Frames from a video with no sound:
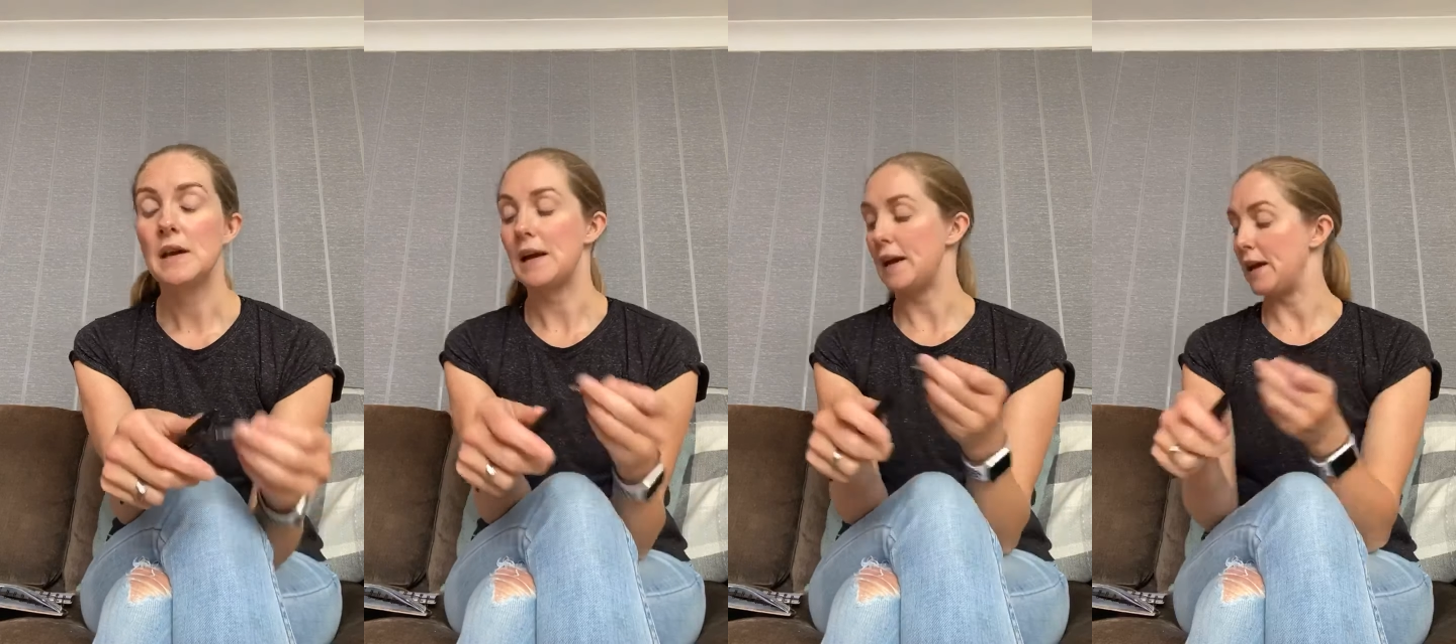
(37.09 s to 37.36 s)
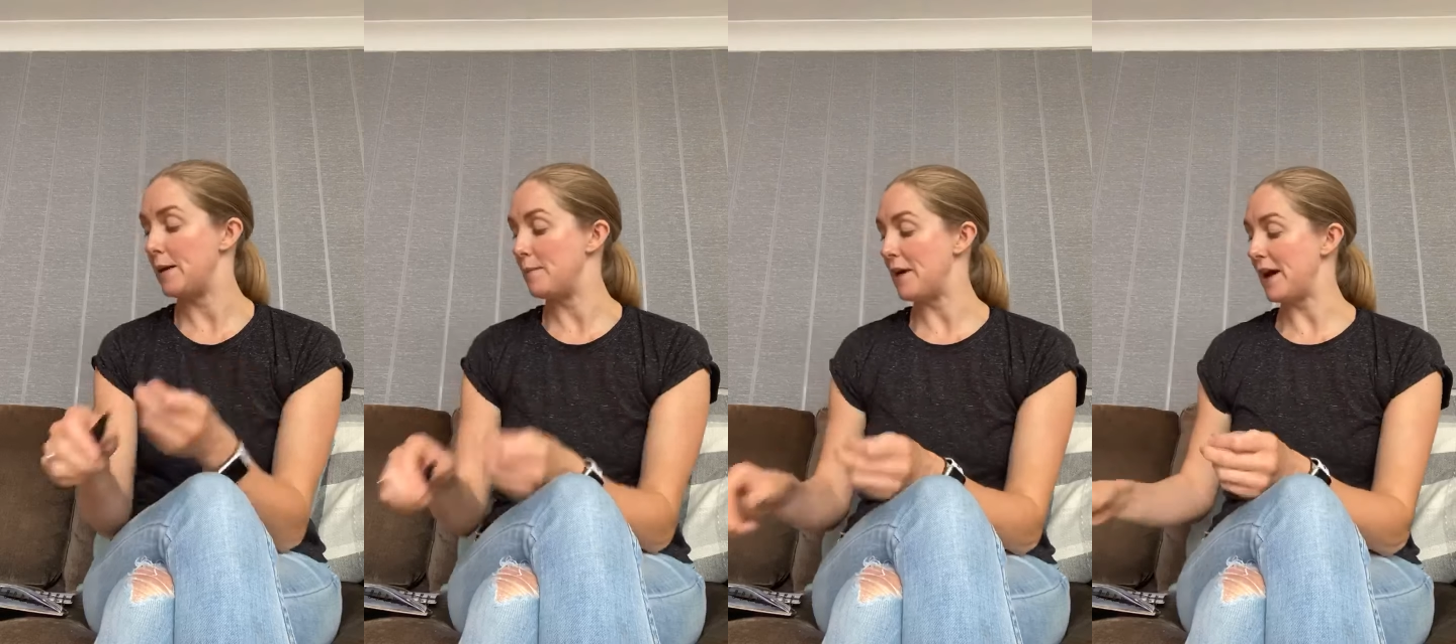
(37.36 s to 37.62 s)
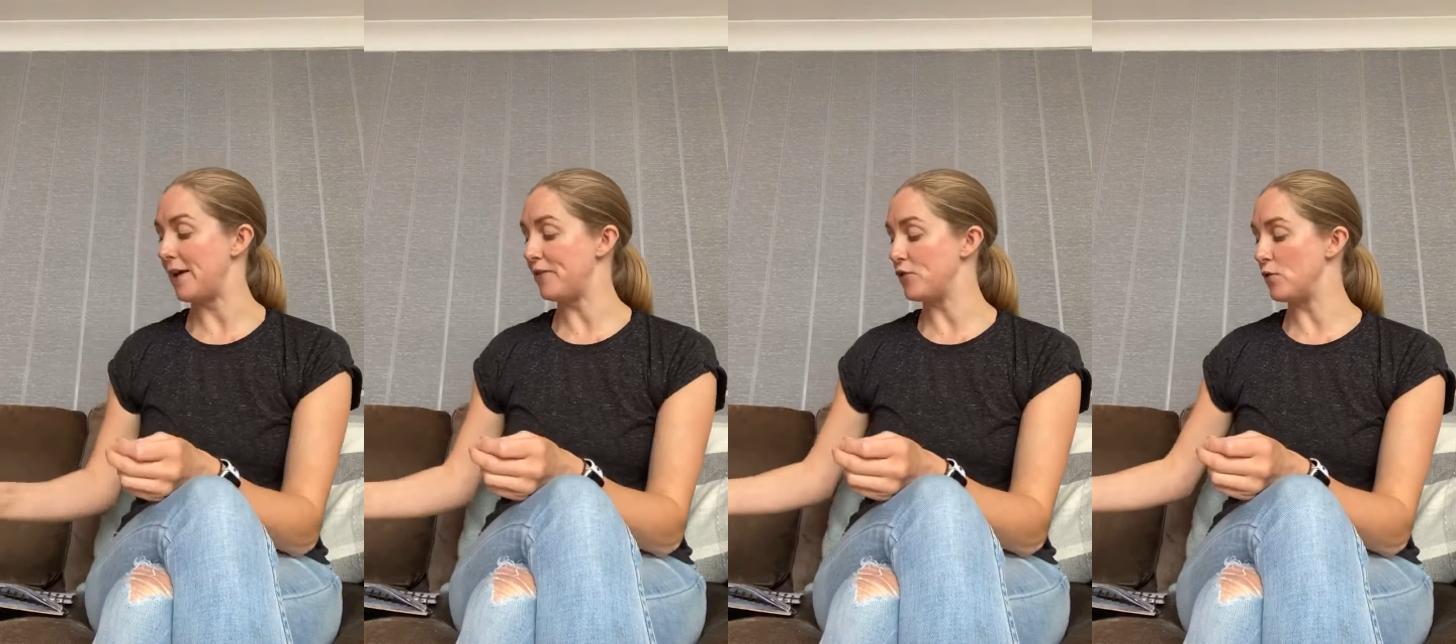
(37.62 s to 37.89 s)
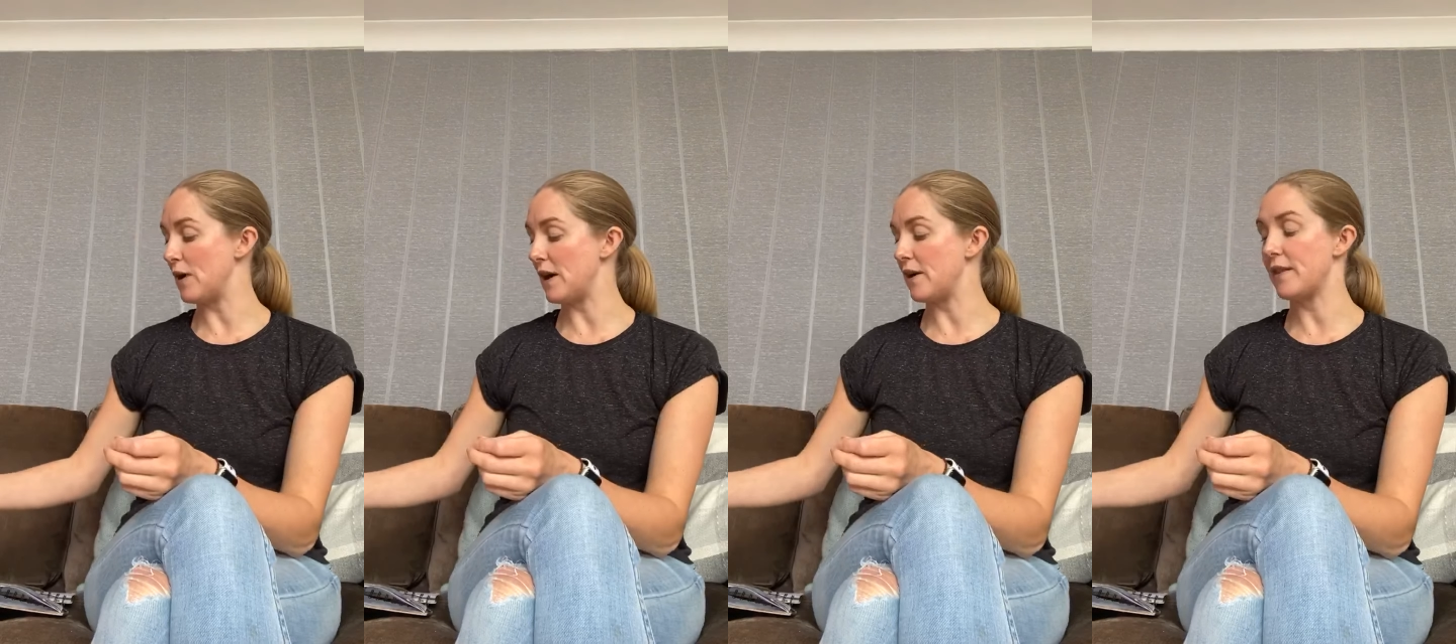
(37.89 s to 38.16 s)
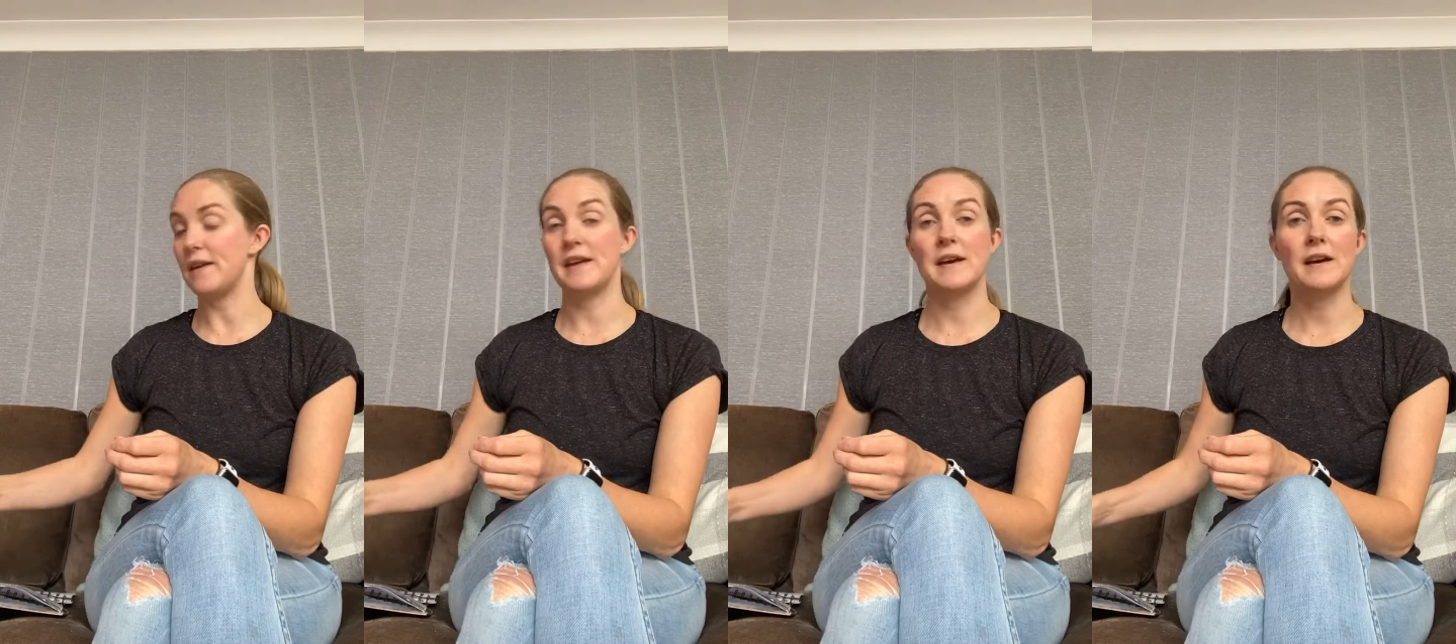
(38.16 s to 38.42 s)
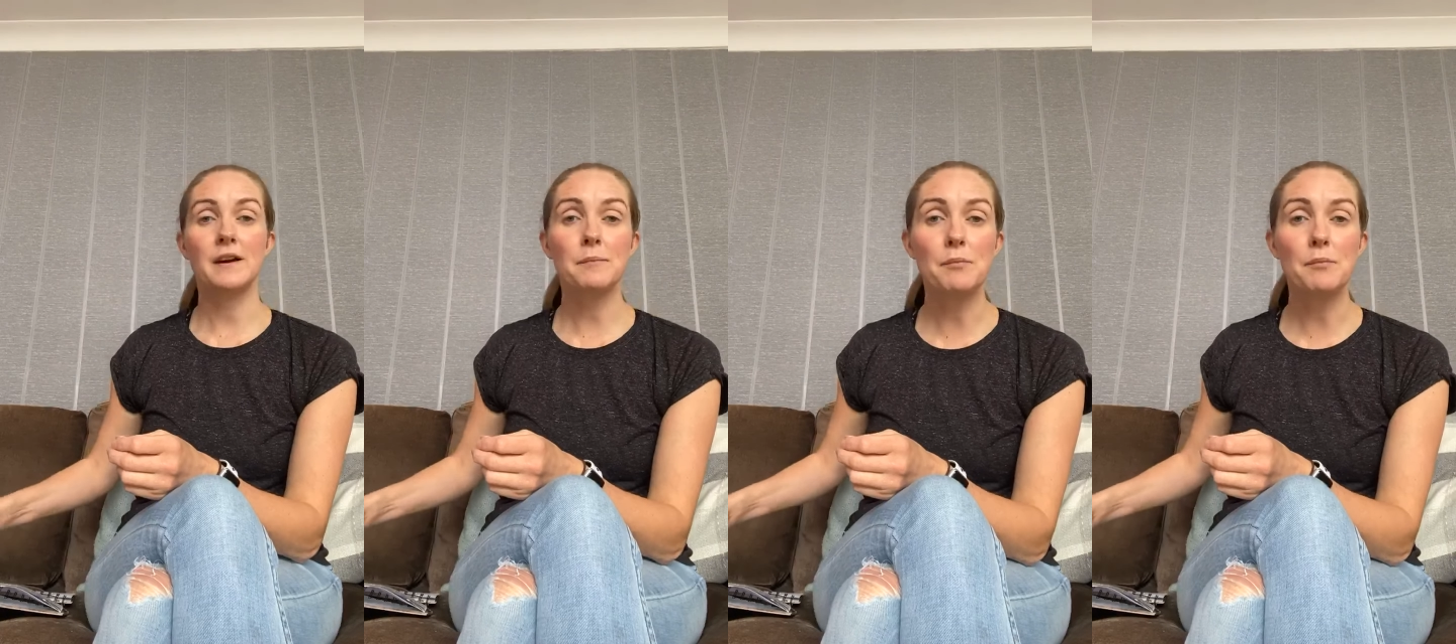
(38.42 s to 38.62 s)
If you are there,